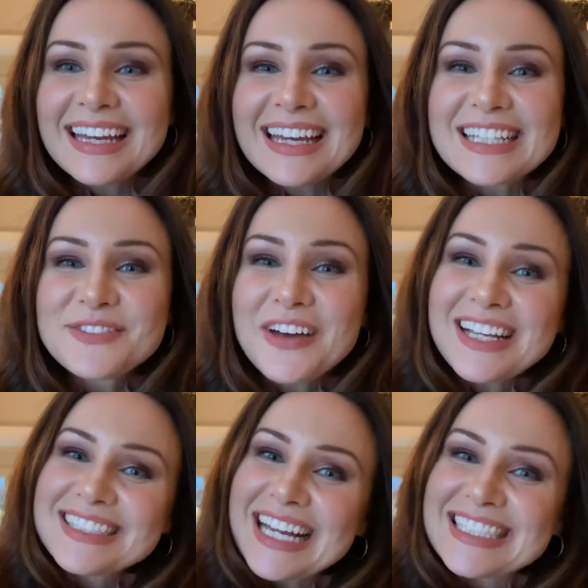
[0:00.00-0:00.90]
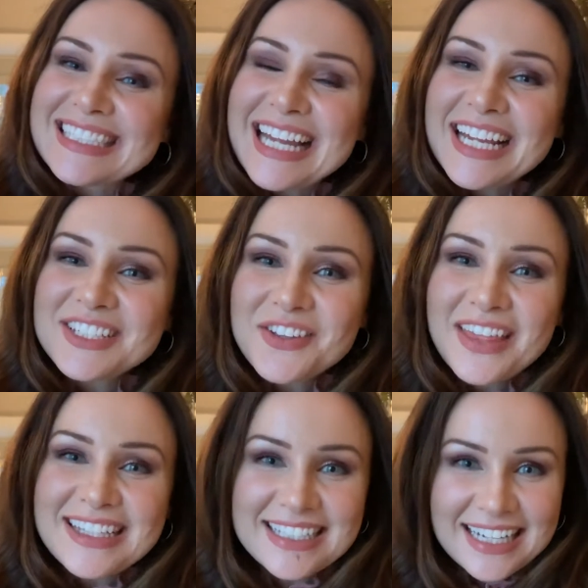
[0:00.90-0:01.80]
It's Valentine's Day
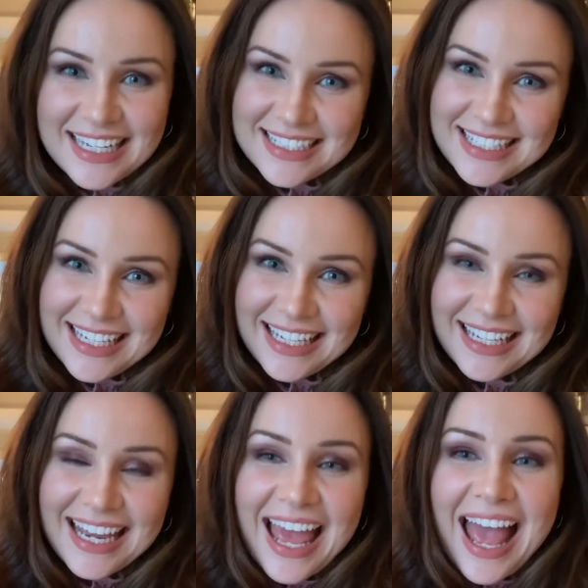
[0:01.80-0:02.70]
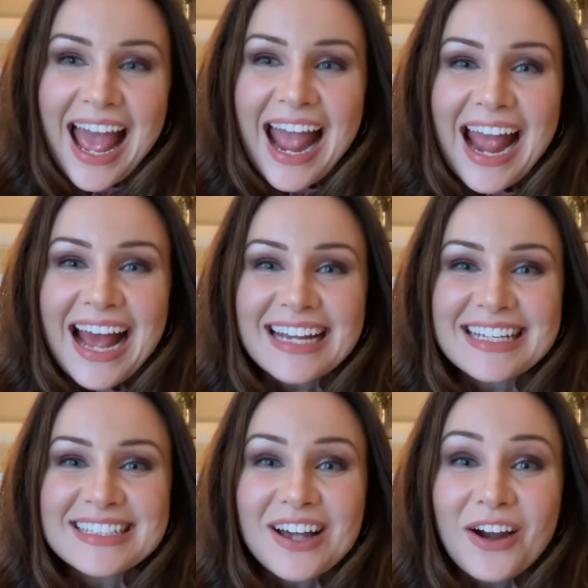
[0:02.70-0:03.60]
2019, and
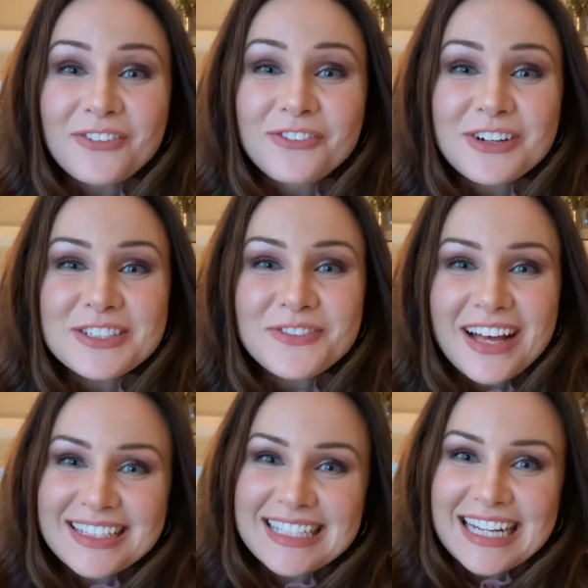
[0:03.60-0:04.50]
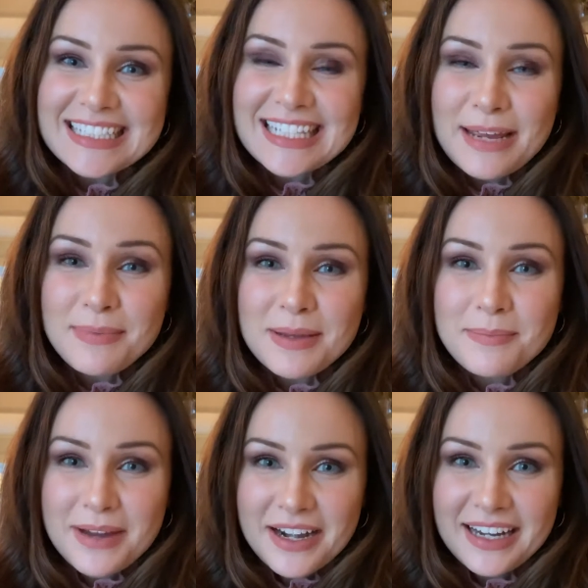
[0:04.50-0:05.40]
it's our first Valentine's Day
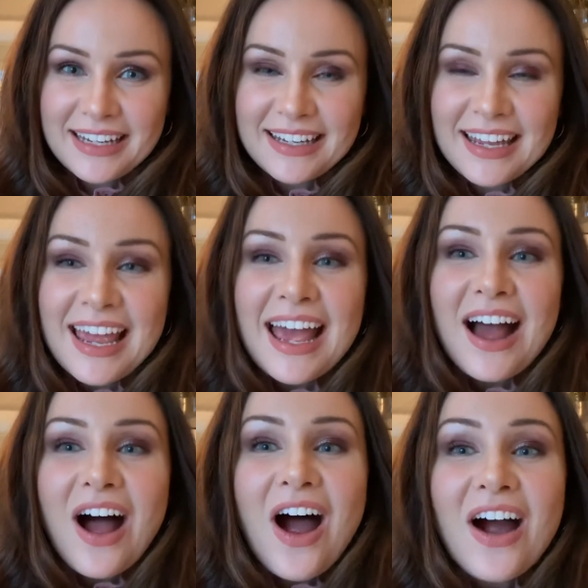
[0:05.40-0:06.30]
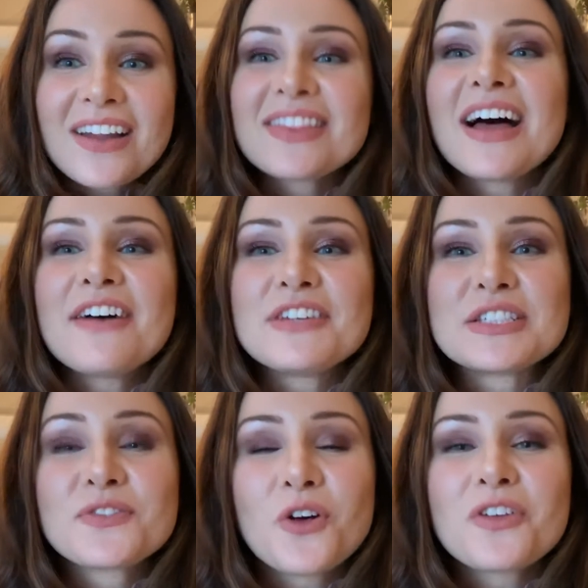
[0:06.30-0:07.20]
being married. Our love
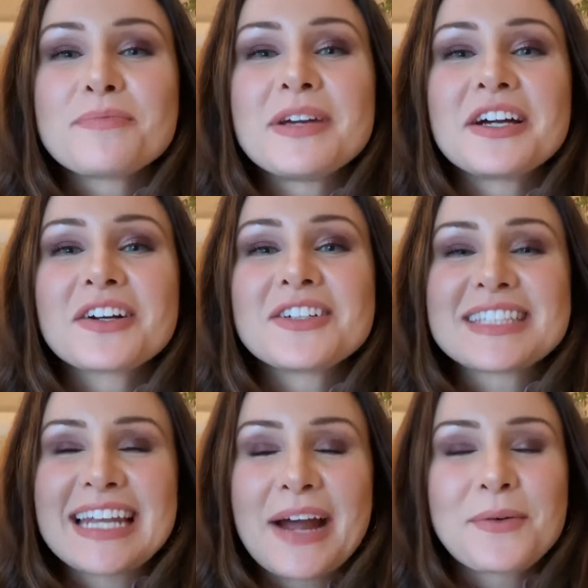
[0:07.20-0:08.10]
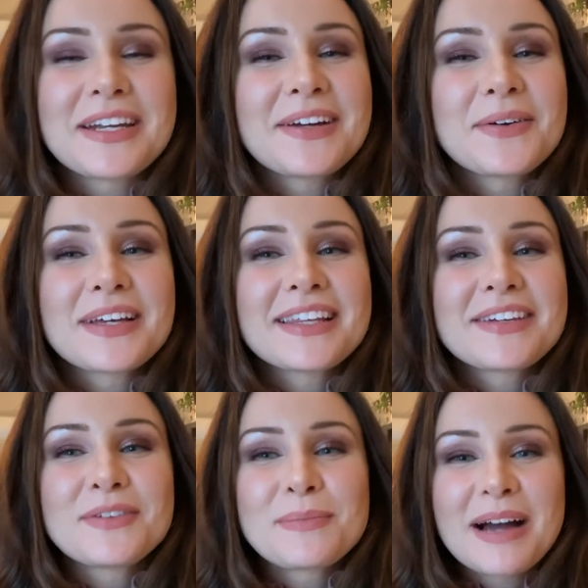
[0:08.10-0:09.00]
is full of miracles, and I want to
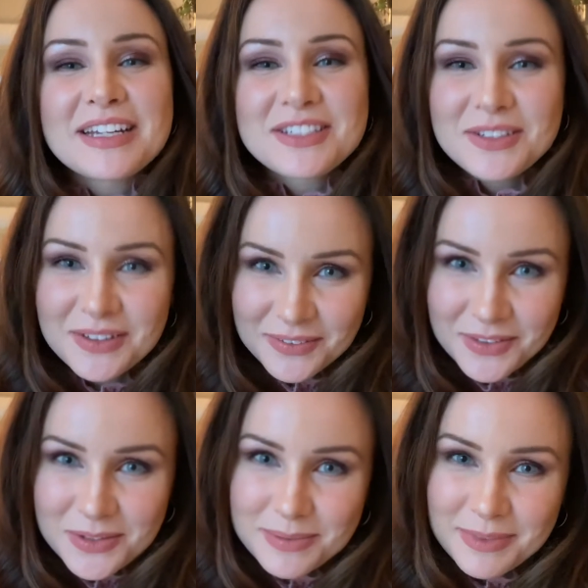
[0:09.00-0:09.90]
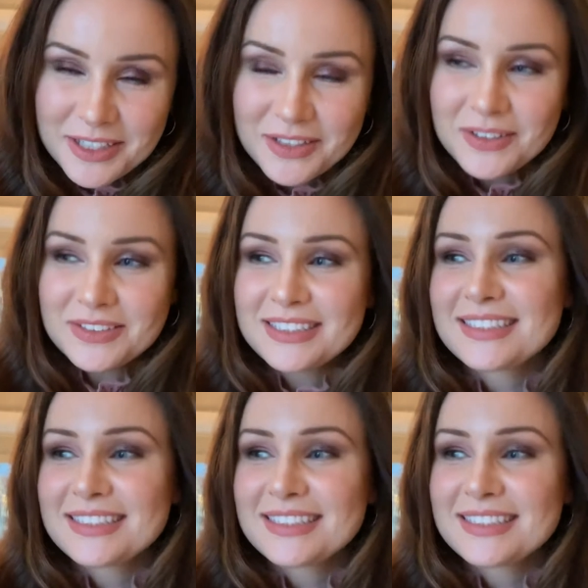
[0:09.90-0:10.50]
quickly remind you of those miracles.